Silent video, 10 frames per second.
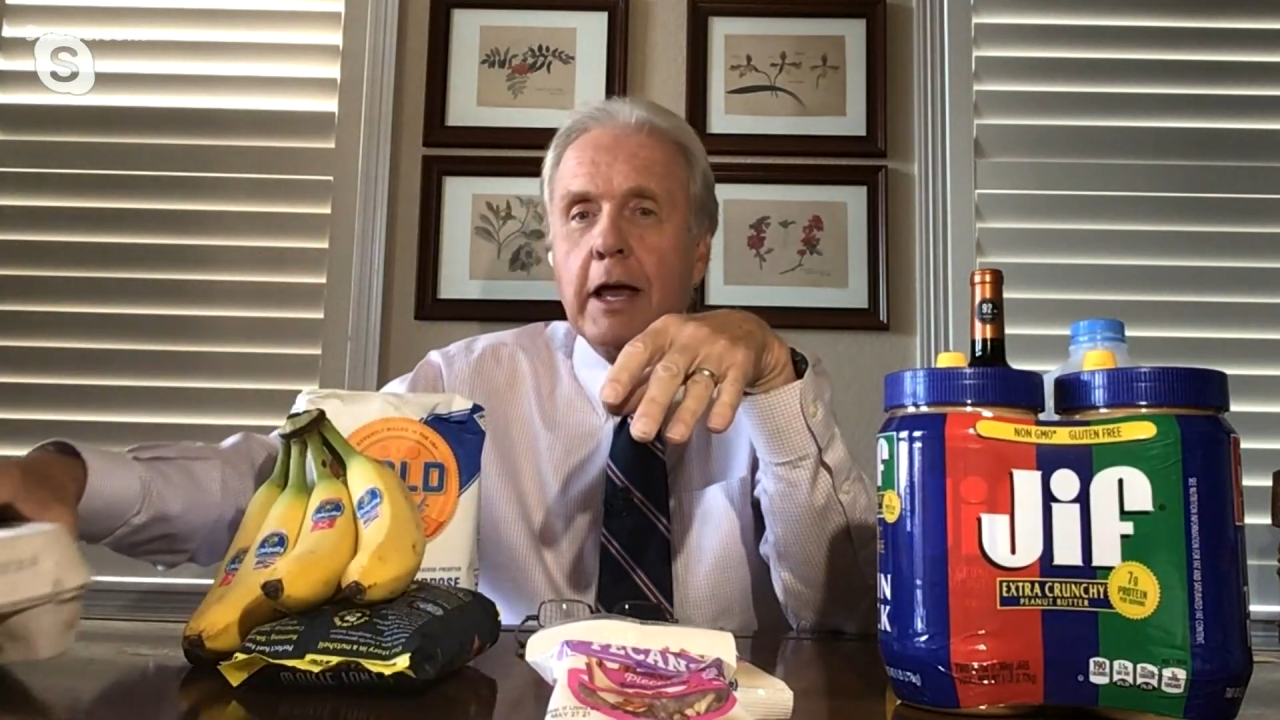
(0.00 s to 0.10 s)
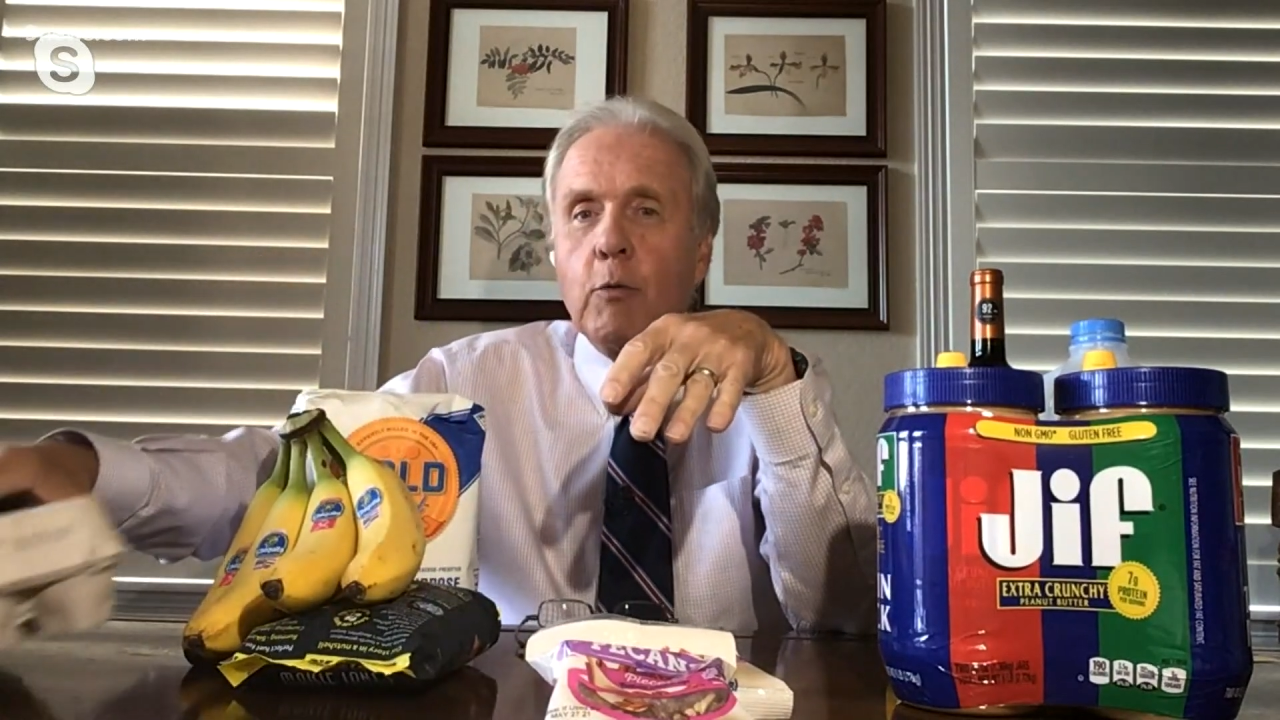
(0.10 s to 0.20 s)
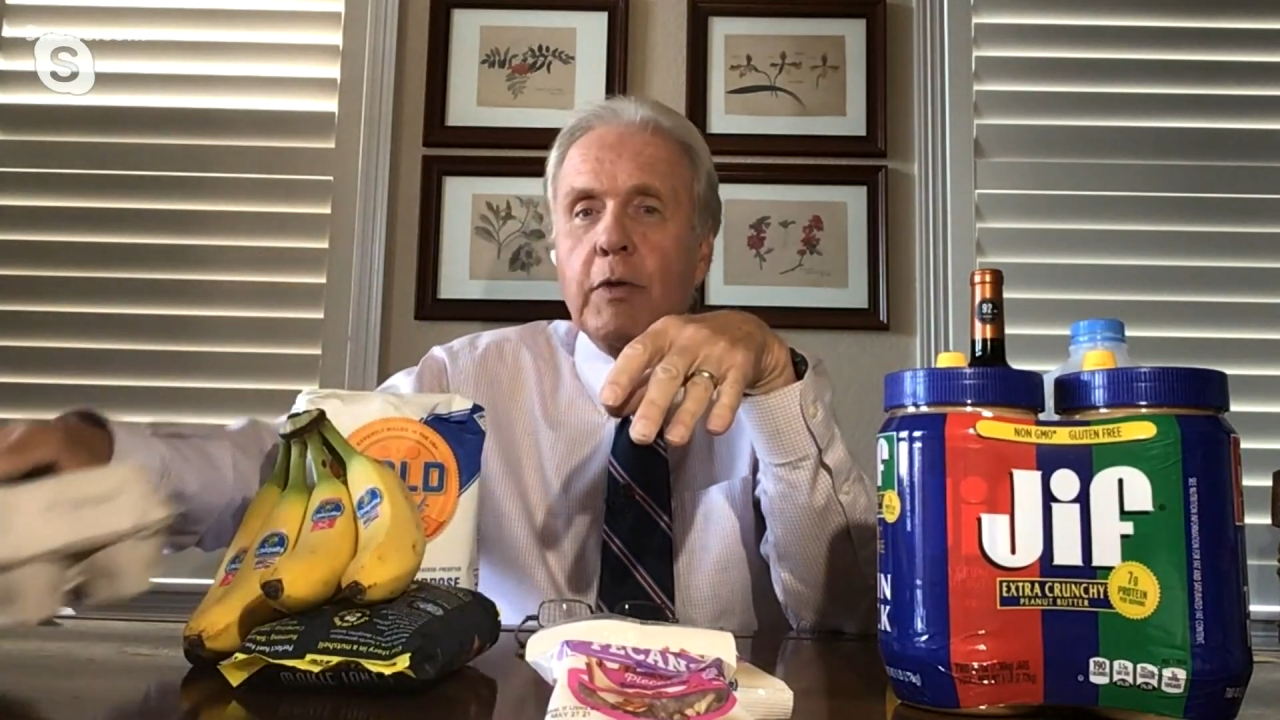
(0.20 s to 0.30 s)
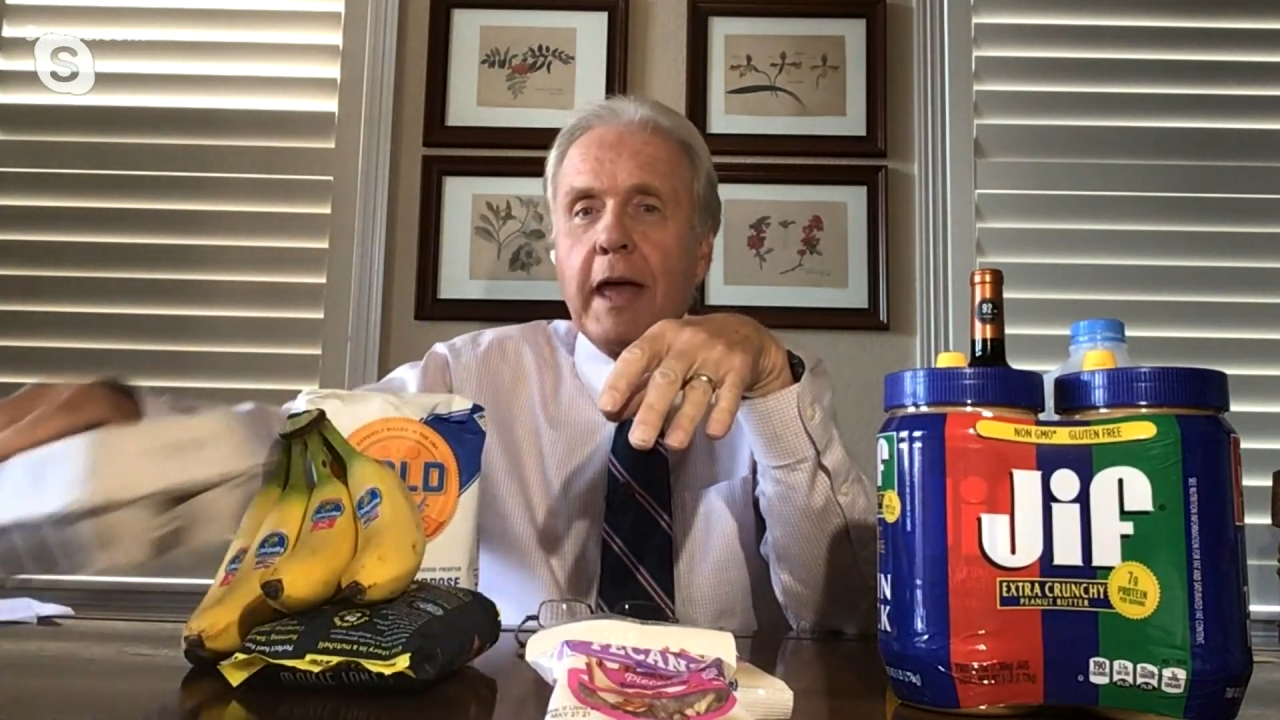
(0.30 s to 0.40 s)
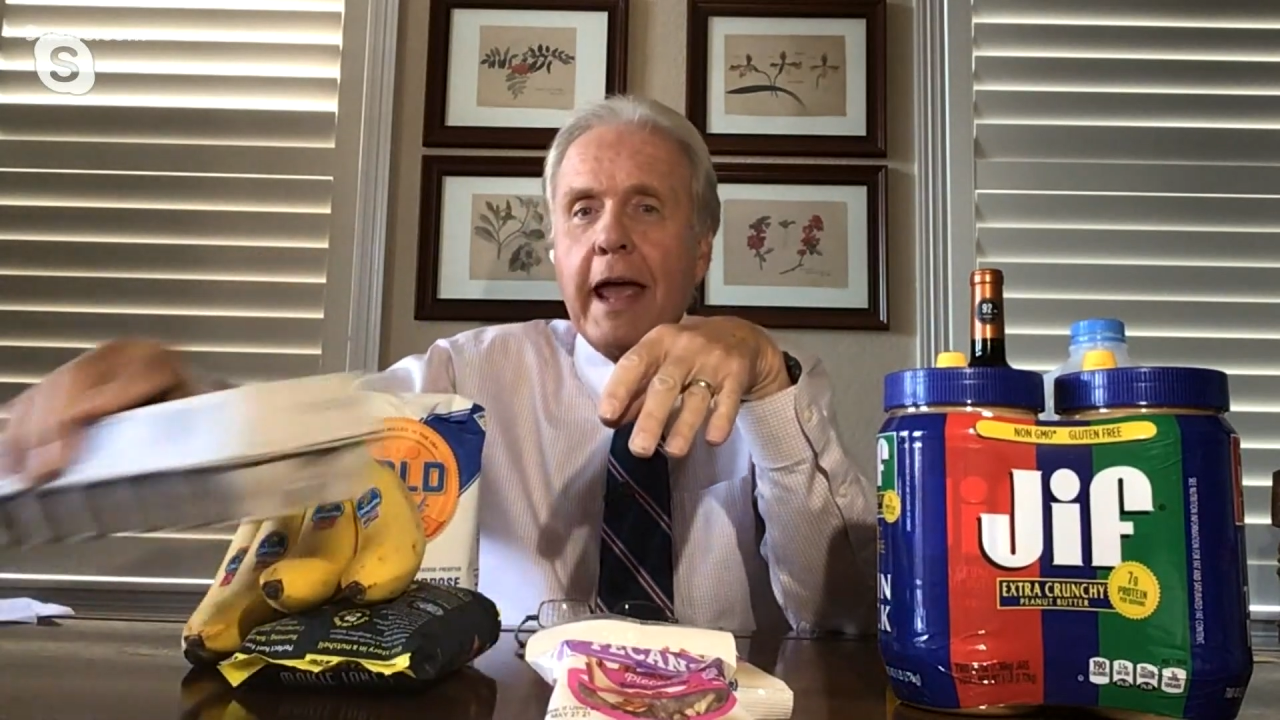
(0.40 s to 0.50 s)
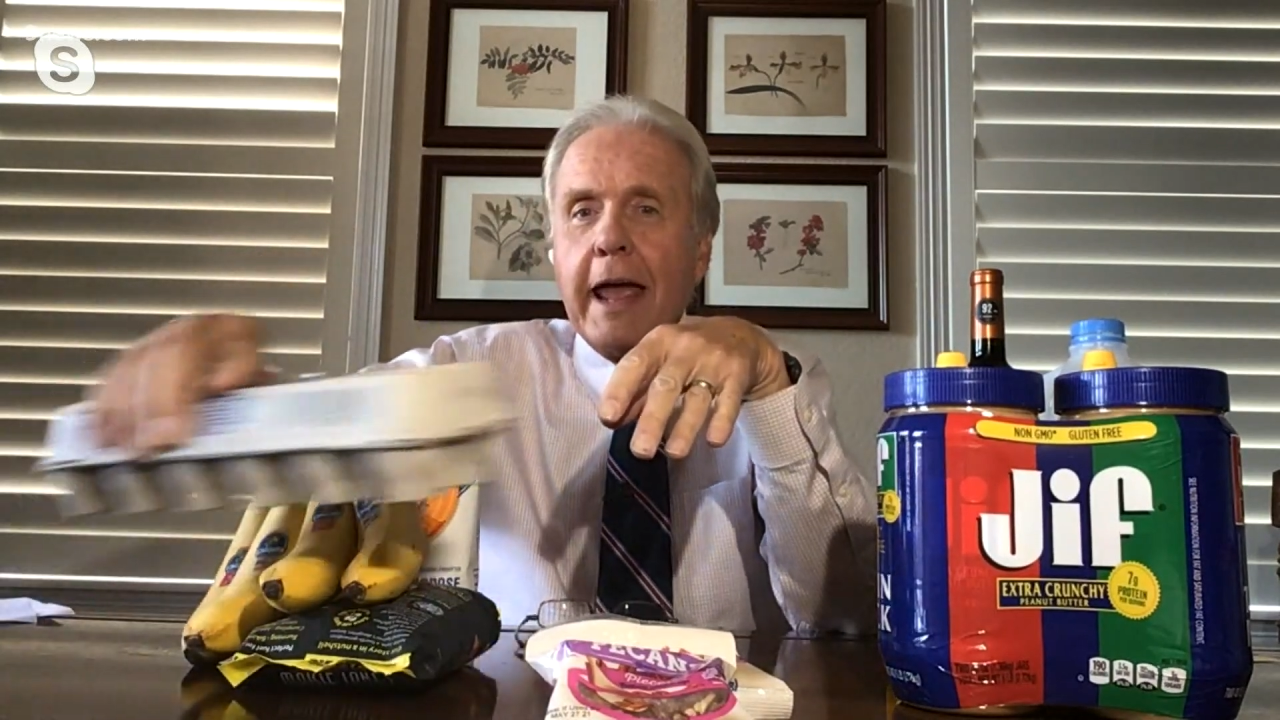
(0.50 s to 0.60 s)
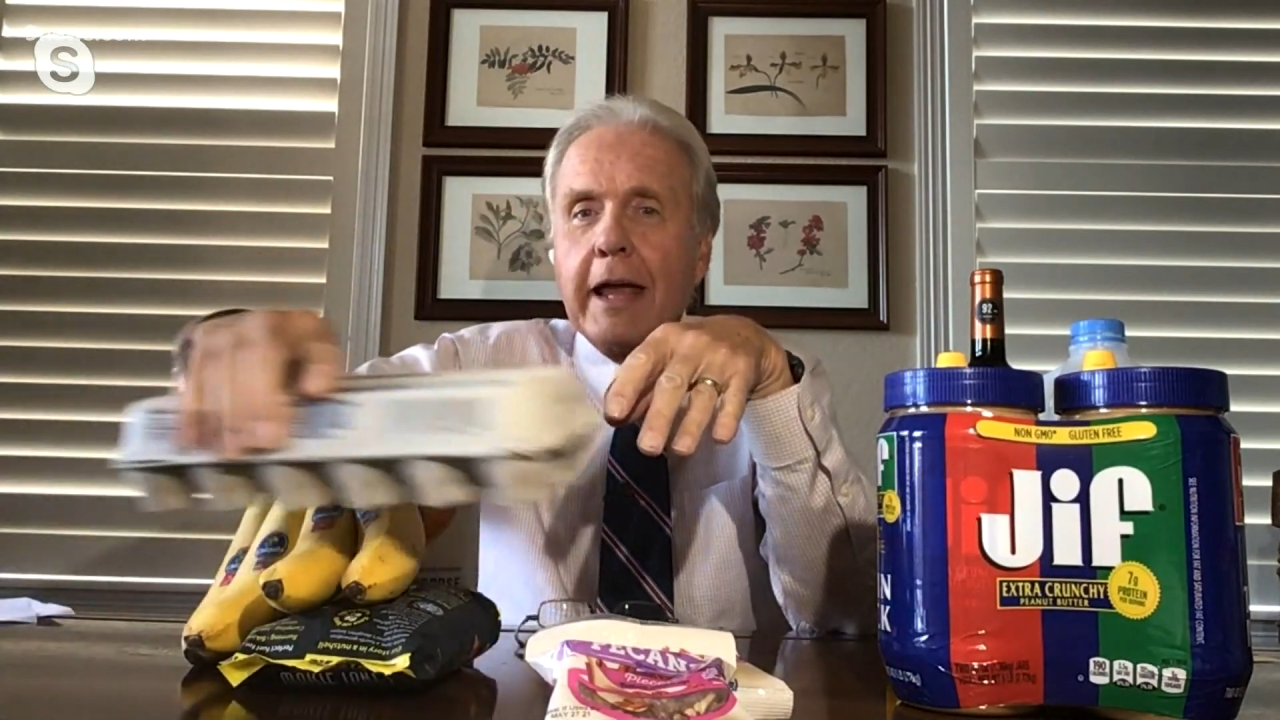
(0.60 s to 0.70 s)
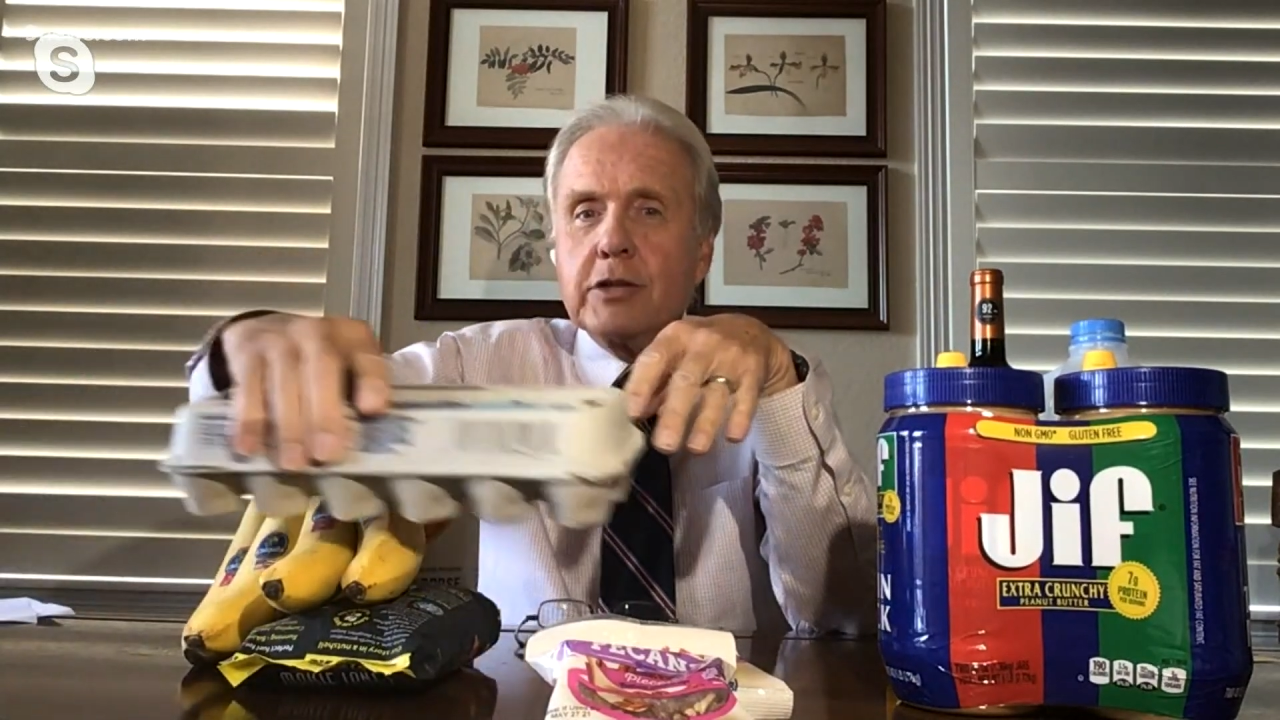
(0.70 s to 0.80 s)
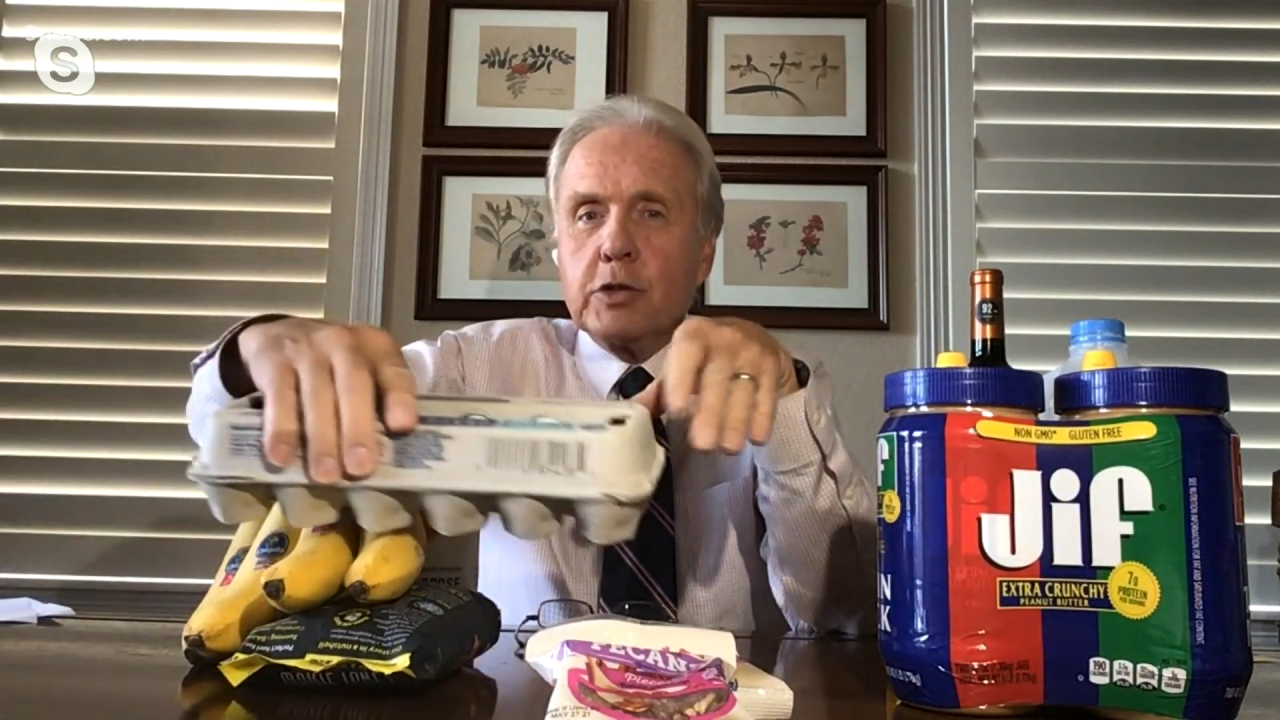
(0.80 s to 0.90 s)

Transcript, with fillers: With eggs,